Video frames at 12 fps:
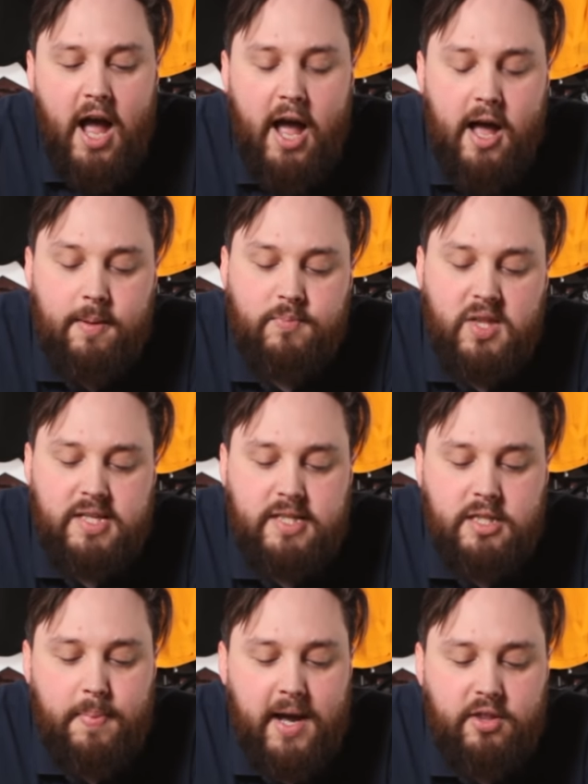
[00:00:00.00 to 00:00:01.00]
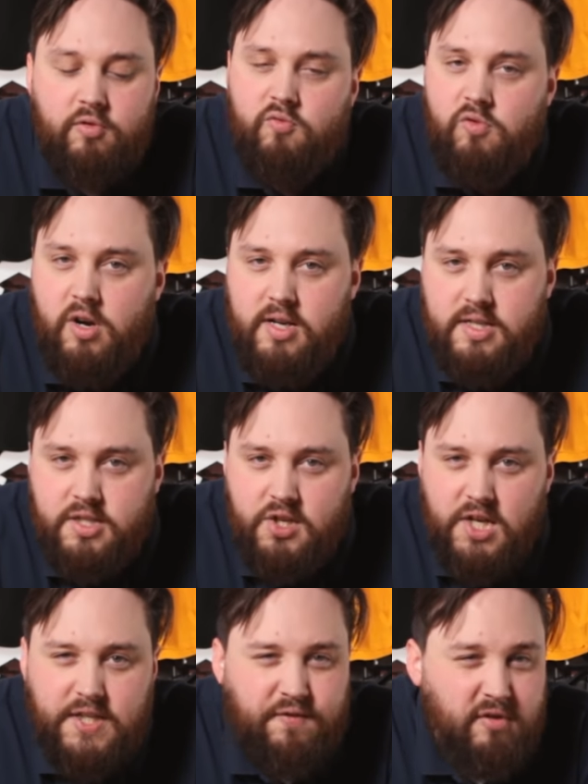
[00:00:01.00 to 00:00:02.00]
this is about the right
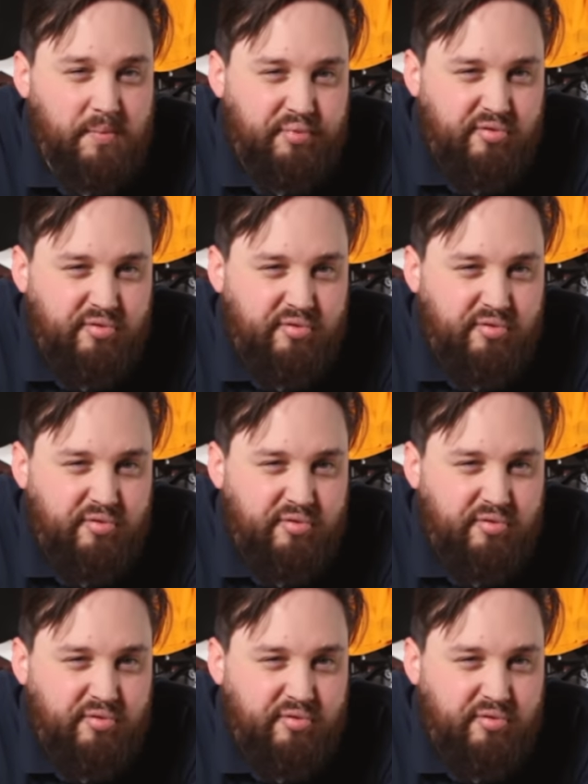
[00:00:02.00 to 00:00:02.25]
size for a